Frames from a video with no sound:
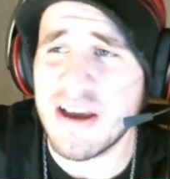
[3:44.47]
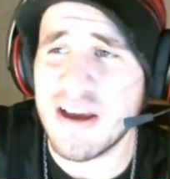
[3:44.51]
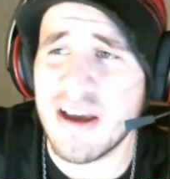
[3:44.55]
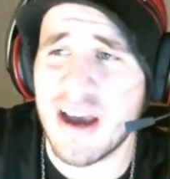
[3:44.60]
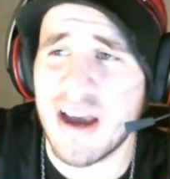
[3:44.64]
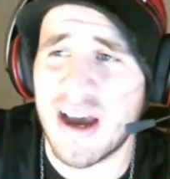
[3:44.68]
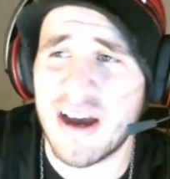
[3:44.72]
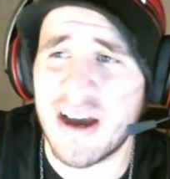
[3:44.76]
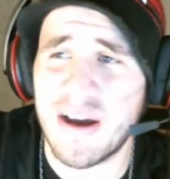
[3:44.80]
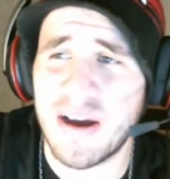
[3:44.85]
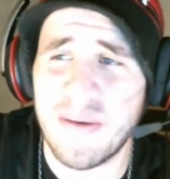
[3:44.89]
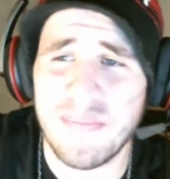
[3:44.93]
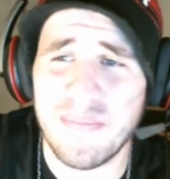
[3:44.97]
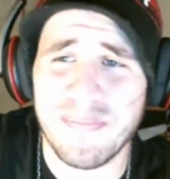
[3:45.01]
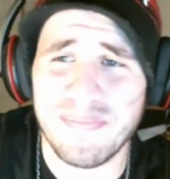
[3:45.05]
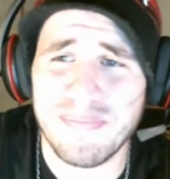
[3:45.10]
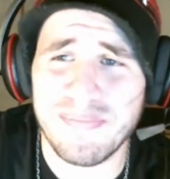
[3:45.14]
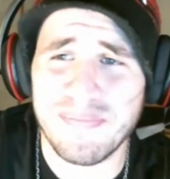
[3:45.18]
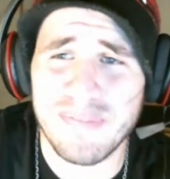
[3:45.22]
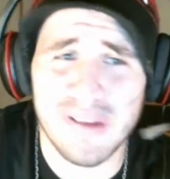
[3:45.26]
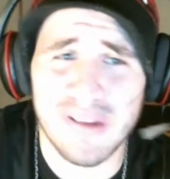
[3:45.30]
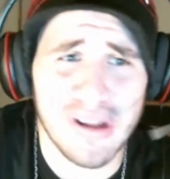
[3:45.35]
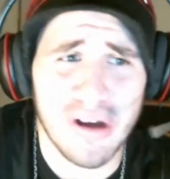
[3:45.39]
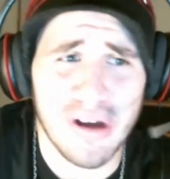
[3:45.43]

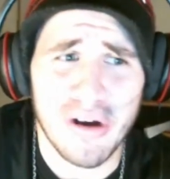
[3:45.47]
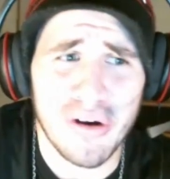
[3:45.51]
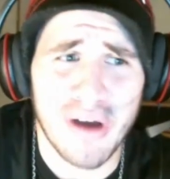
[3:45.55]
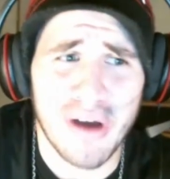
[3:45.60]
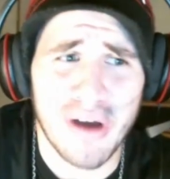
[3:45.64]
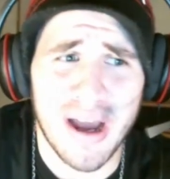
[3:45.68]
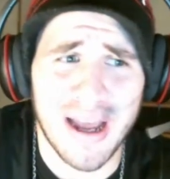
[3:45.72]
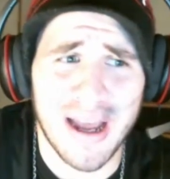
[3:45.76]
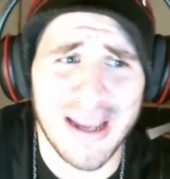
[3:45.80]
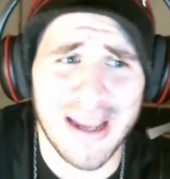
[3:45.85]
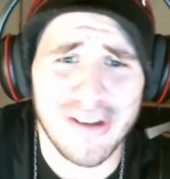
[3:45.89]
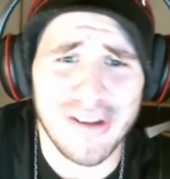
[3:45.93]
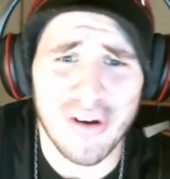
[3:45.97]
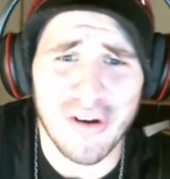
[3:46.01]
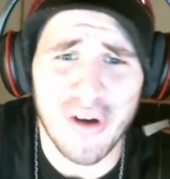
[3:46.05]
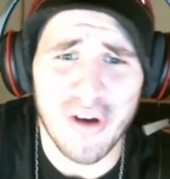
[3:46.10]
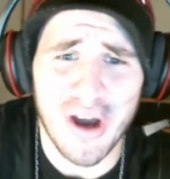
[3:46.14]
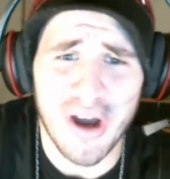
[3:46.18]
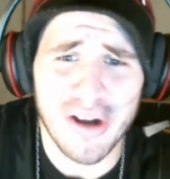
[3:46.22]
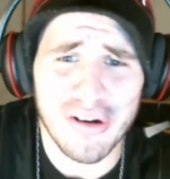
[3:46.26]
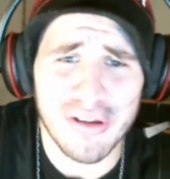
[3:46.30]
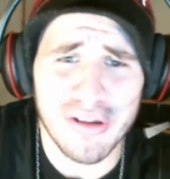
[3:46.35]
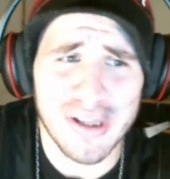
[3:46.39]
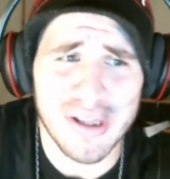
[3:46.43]
So I don't
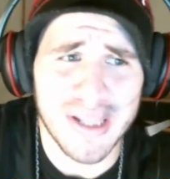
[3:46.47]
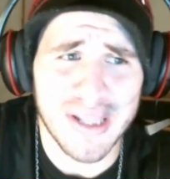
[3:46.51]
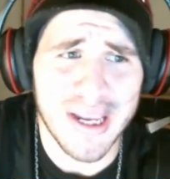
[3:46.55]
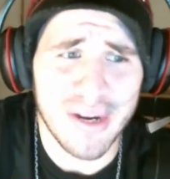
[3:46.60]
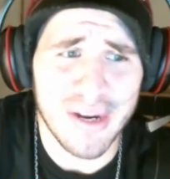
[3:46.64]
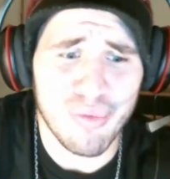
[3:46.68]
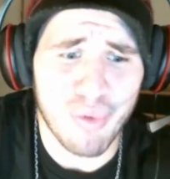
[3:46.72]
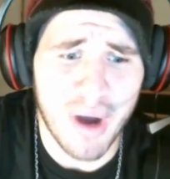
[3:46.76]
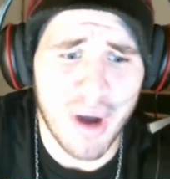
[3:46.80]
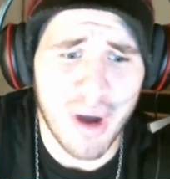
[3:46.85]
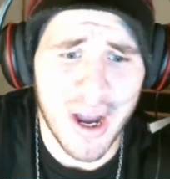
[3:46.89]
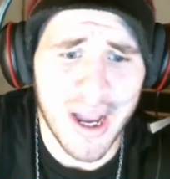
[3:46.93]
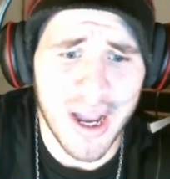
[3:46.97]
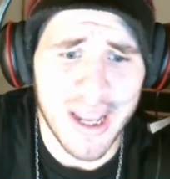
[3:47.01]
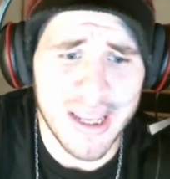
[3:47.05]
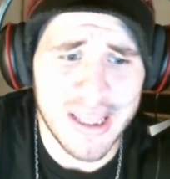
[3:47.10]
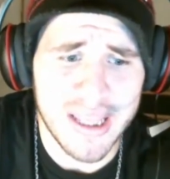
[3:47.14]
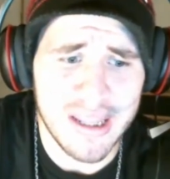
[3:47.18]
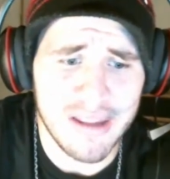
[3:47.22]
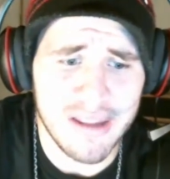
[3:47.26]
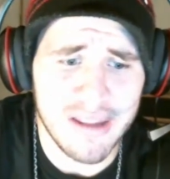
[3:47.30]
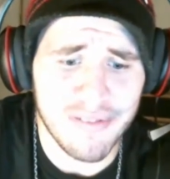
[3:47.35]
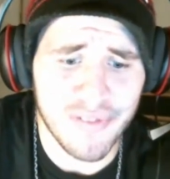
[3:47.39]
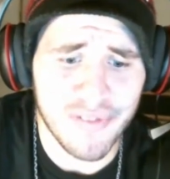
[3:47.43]
understand why
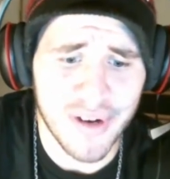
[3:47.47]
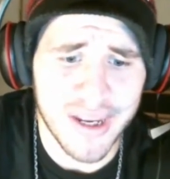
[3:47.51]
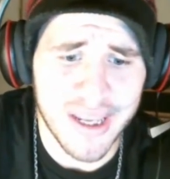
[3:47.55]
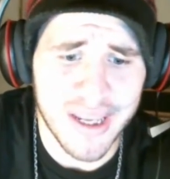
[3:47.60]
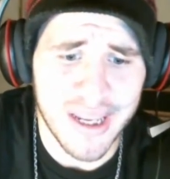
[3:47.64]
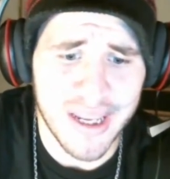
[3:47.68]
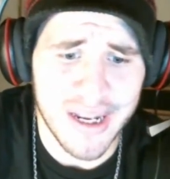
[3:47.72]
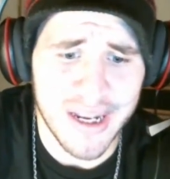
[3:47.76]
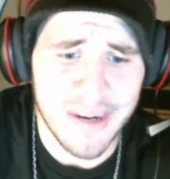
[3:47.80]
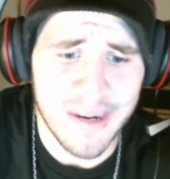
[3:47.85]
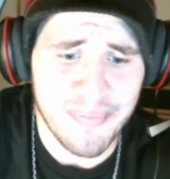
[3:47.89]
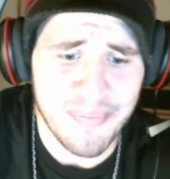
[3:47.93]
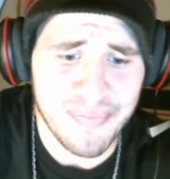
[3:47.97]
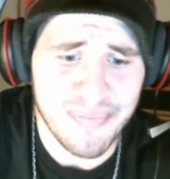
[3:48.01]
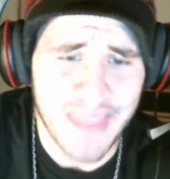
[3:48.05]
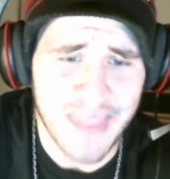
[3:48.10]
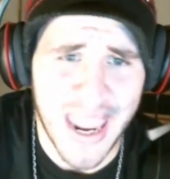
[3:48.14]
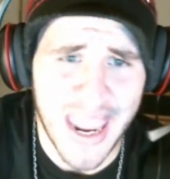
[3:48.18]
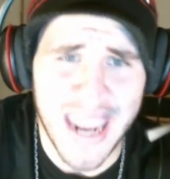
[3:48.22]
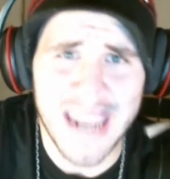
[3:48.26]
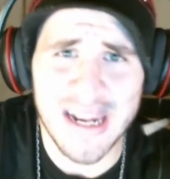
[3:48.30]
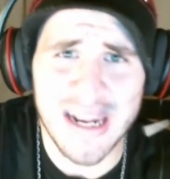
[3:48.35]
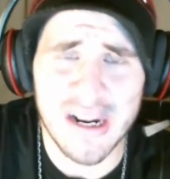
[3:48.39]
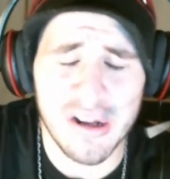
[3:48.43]
he's freaking
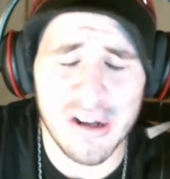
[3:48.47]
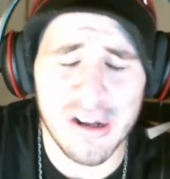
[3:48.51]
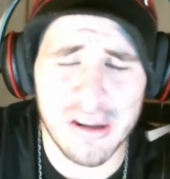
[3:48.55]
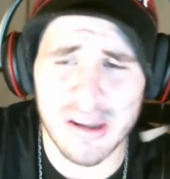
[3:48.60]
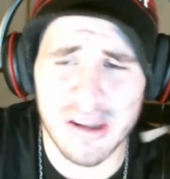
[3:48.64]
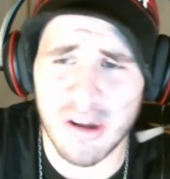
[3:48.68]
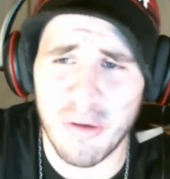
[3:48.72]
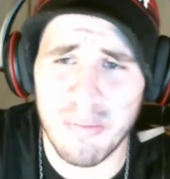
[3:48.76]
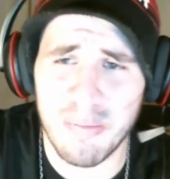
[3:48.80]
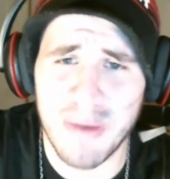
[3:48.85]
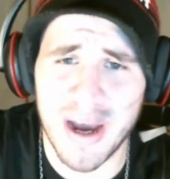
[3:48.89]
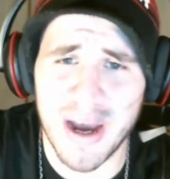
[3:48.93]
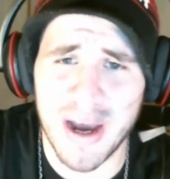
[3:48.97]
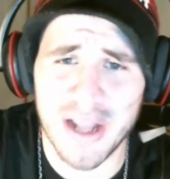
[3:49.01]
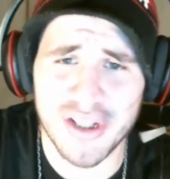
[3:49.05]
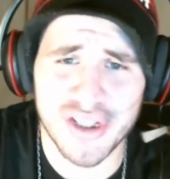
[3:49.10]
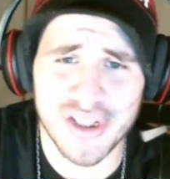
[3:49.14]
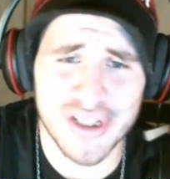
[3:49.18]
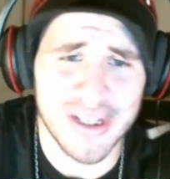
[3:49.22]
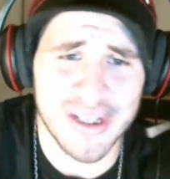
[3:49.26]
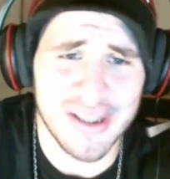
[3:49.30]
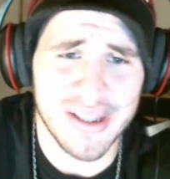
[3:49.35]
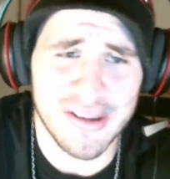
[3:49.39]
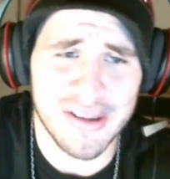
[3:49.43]
hated so
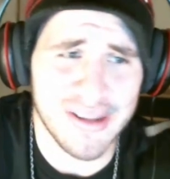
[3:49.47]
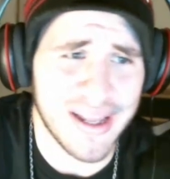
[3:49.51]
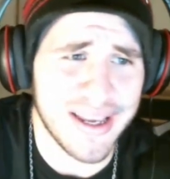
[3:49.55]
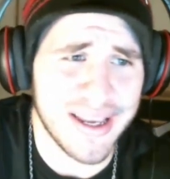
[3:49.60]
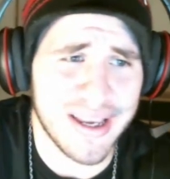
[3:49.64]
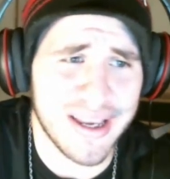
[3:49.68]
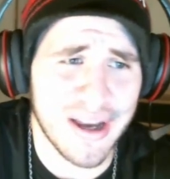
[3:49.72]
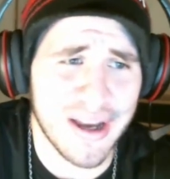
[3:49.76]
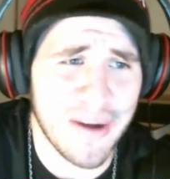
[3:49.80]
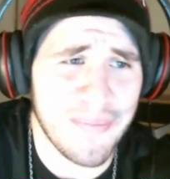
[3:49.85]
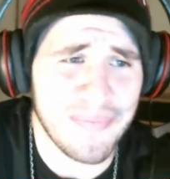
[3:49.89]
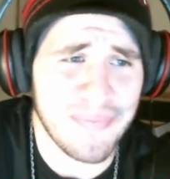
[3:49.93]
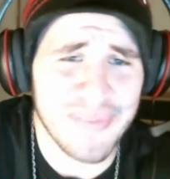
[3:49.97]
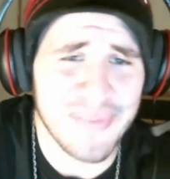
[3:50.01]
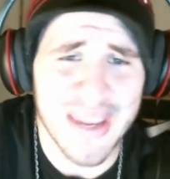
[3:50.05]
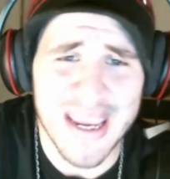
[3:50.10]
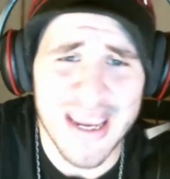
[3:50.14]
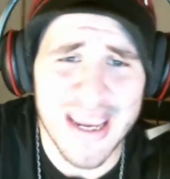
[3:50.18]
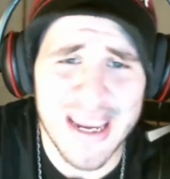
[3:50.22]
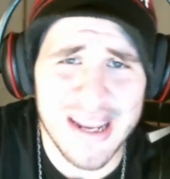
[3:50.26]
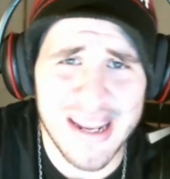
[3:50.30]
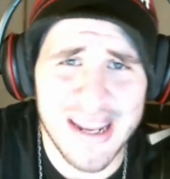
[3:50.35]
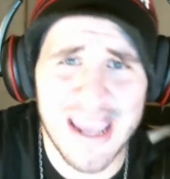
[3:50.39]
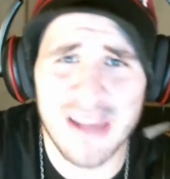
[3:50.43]
much. It's like,
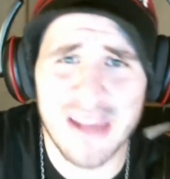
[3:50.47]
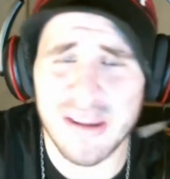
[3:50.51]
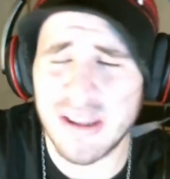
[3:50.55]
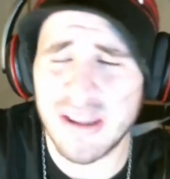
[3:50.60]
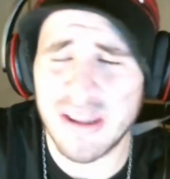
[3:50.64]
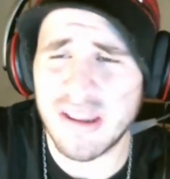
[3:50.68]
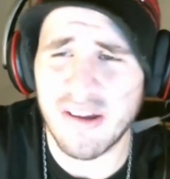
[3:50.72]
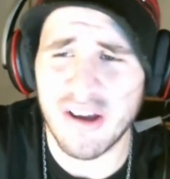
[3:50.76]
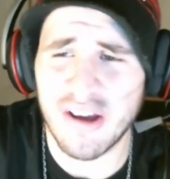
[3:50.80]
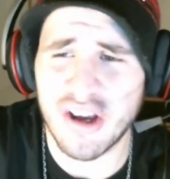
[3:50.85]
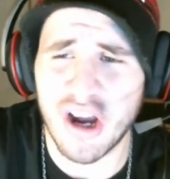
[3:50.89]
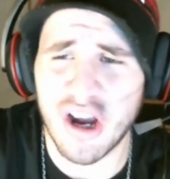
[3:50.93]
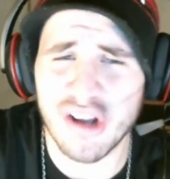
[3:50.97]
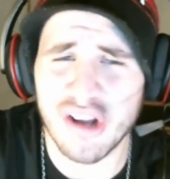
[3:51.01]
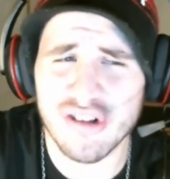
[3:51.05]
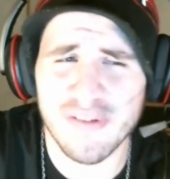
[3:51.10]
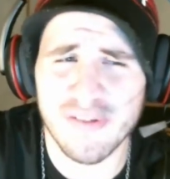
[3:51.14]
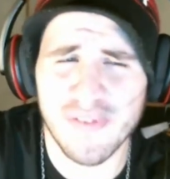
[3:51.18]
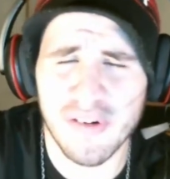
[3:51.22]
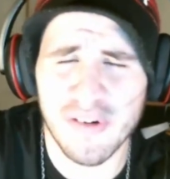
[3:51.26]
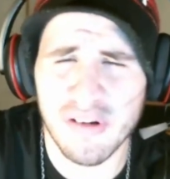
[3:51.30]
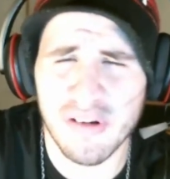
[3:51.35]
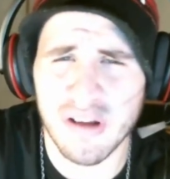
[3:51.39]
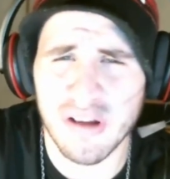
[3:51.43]
yes, he's a
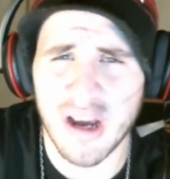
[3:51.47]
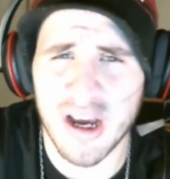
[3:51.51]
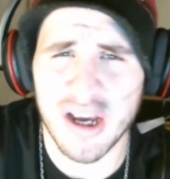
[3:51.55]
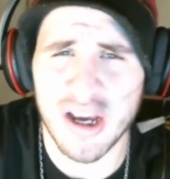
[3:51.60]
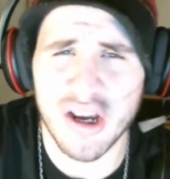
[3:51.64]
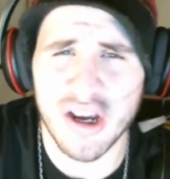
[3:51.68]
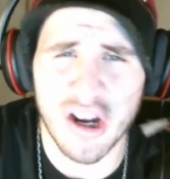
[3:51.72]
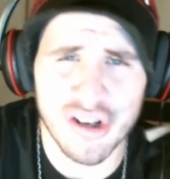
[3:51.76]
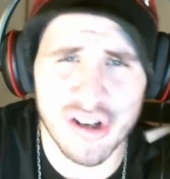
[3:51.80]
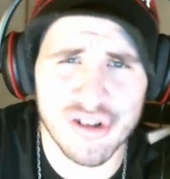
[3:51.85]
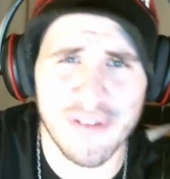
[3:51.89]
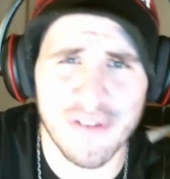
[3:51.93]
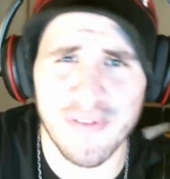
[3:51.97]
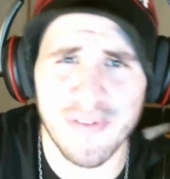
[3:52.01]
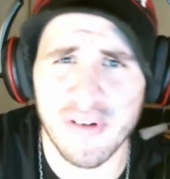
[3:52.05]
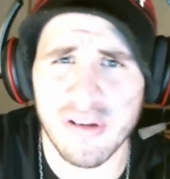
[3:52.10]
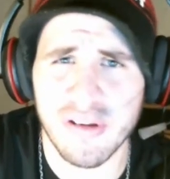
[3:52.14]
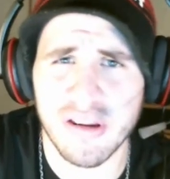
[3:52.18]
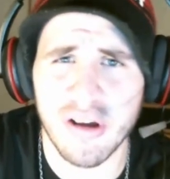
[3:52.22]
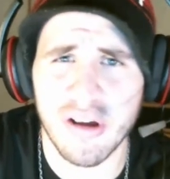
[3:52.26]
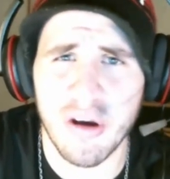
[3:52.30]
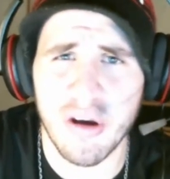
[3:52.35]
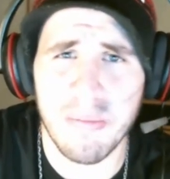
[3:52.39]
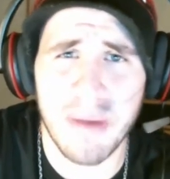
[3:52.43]

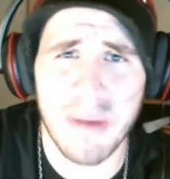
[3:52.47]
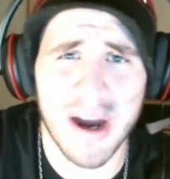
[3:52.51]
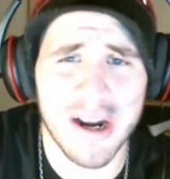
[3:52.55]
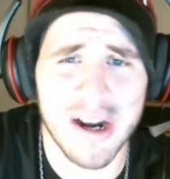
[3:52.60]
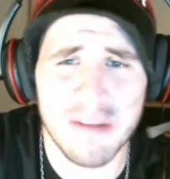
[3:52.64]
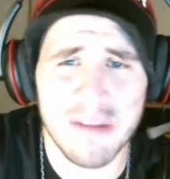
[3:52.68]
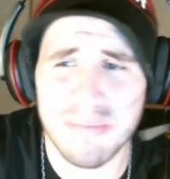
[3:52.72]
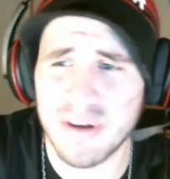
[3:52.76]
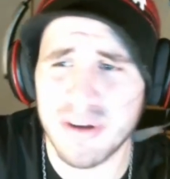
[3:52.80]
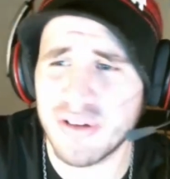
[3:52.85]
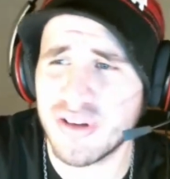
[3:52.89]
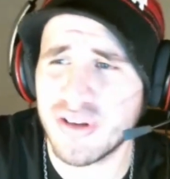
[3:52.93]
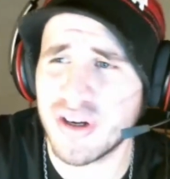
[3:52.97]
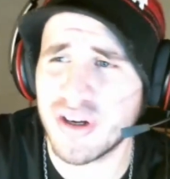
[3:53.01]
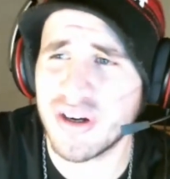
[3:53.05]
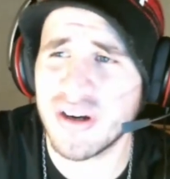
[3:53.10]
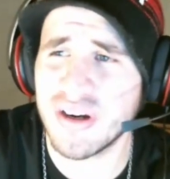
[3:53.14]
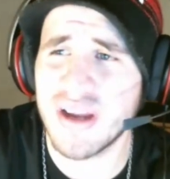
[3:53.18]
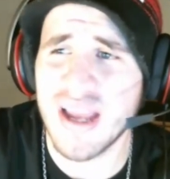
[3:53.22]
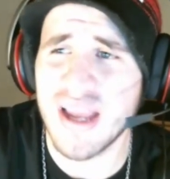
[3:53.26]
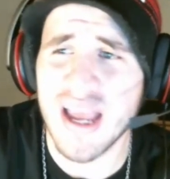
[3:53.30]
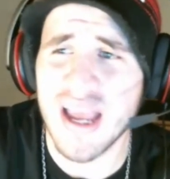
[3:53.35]
controversial bodybuilder.